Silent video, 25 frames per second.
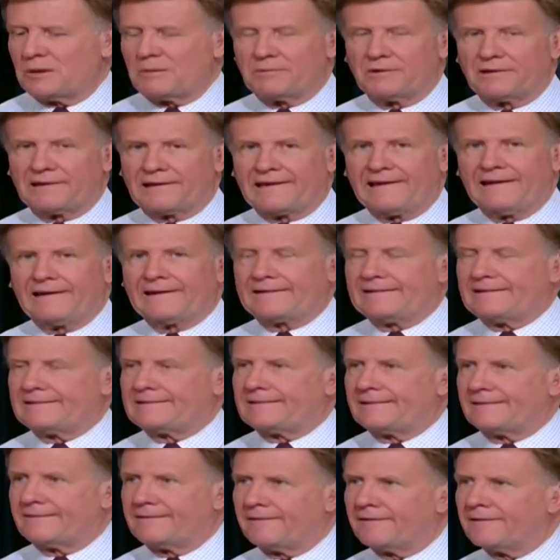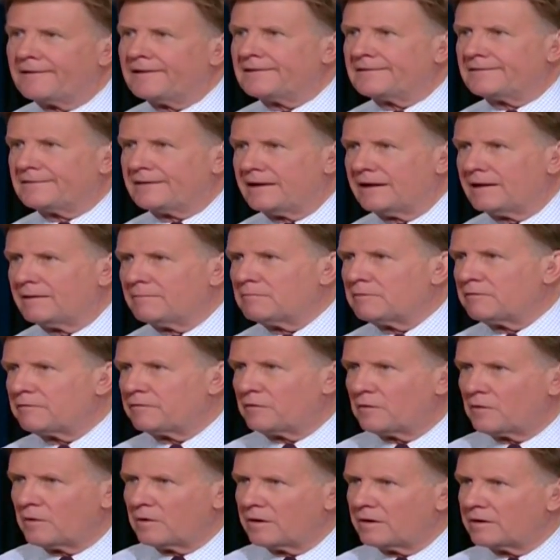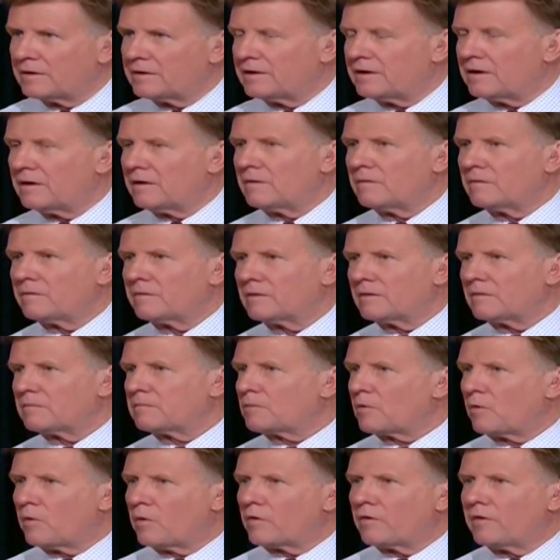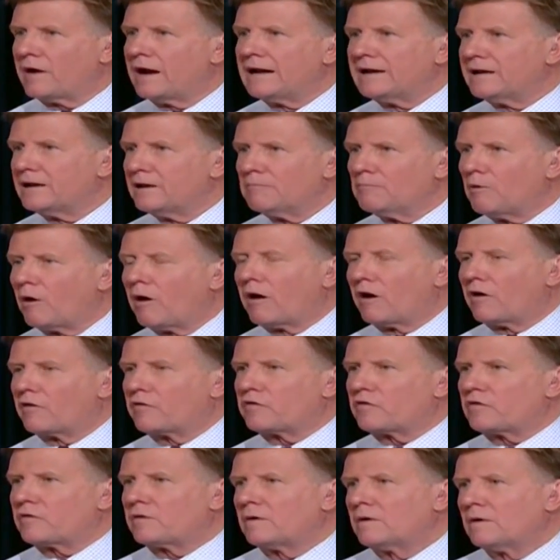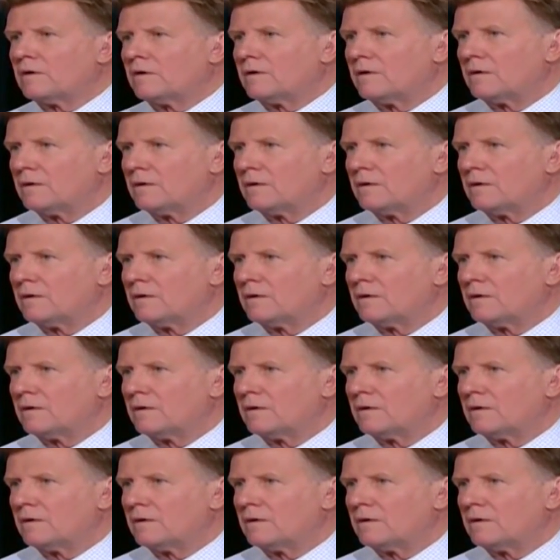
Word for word: people that can't get their earnings in before, you know, the quarter ended in March